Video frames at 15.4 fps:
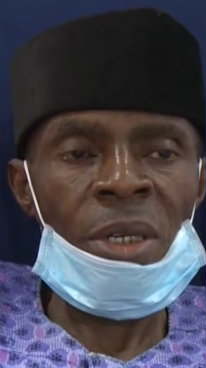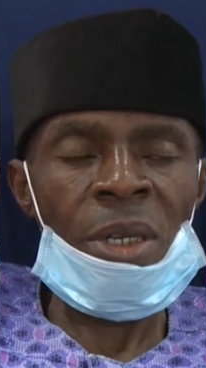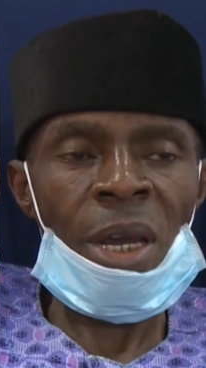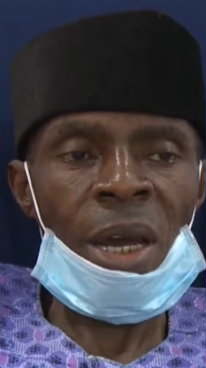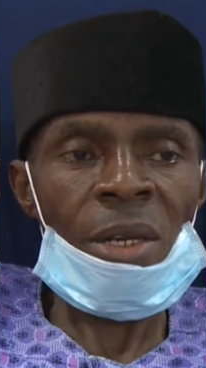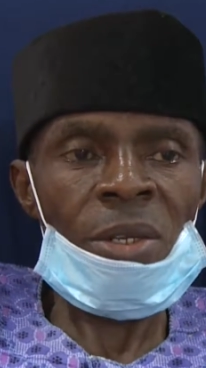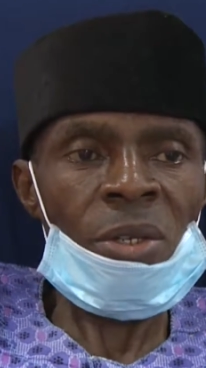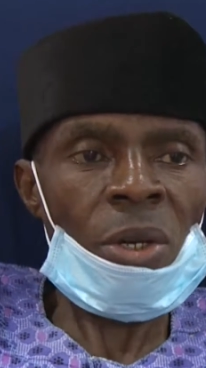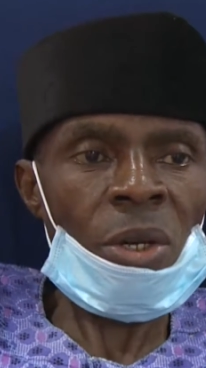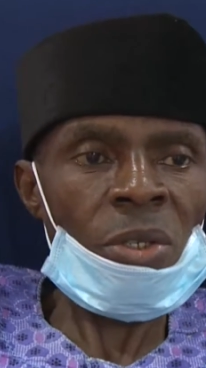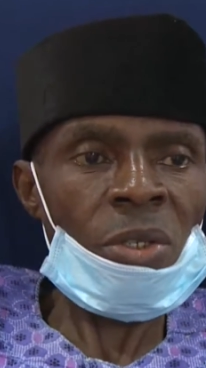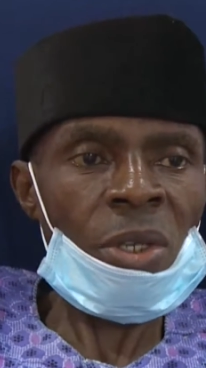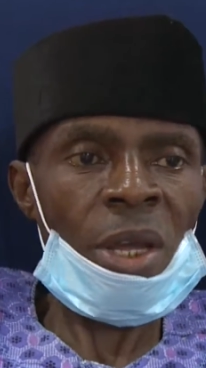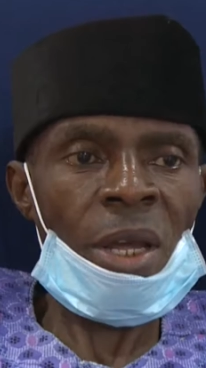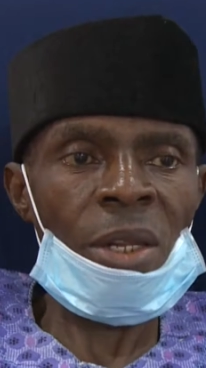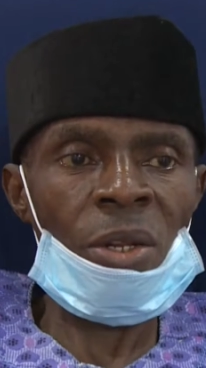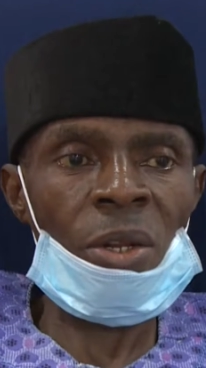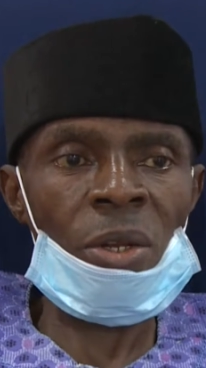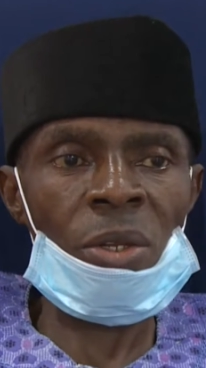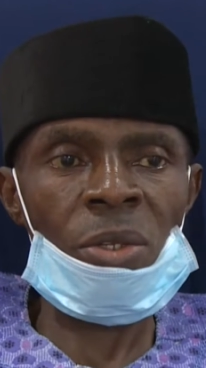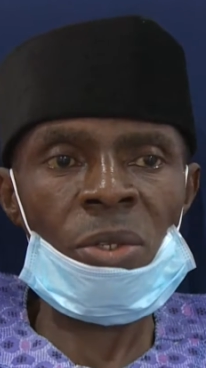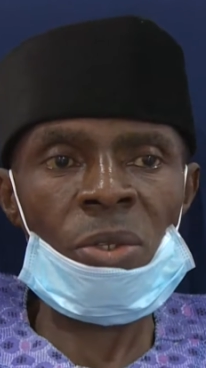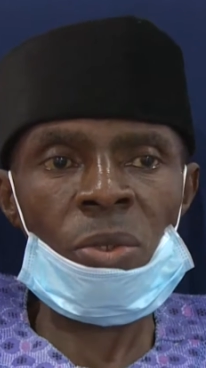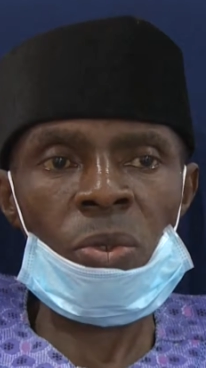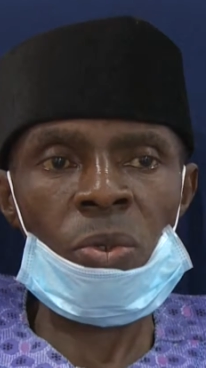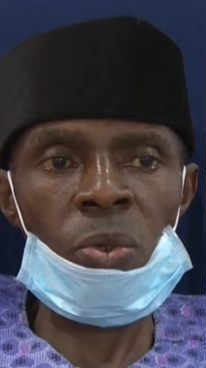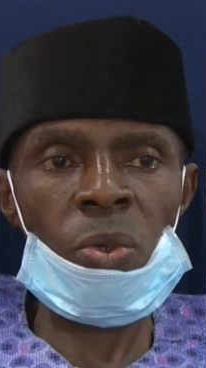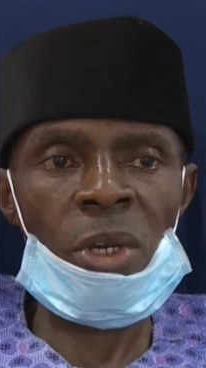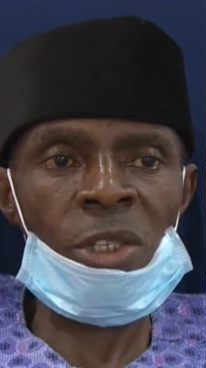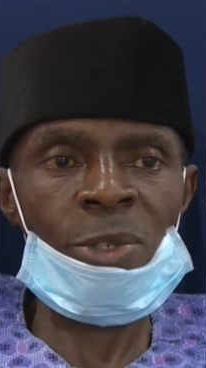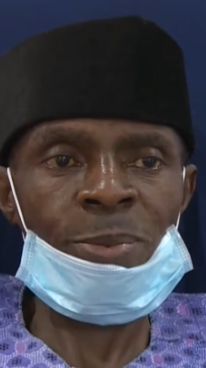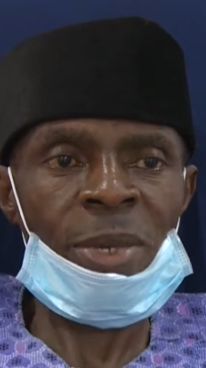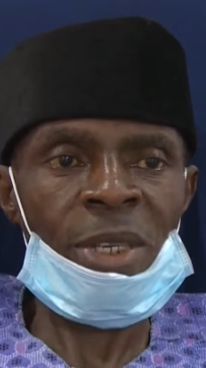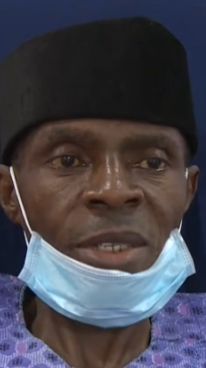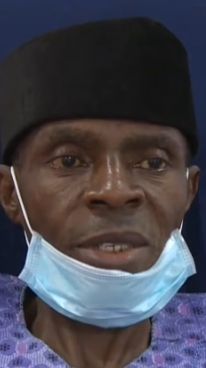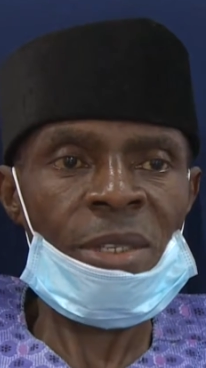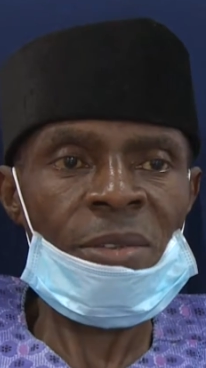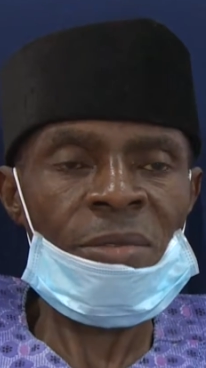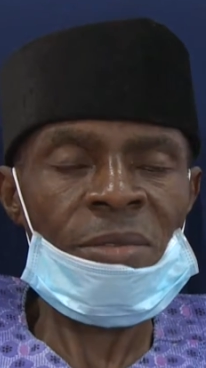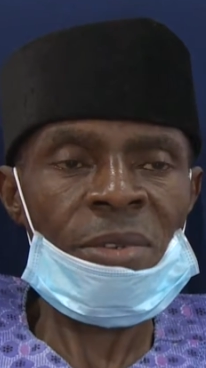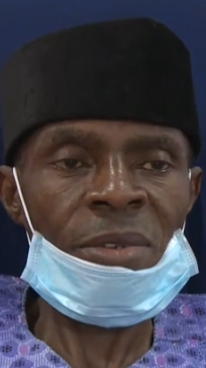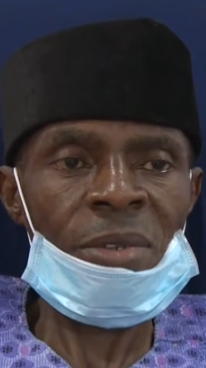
their drugs are not too expensive.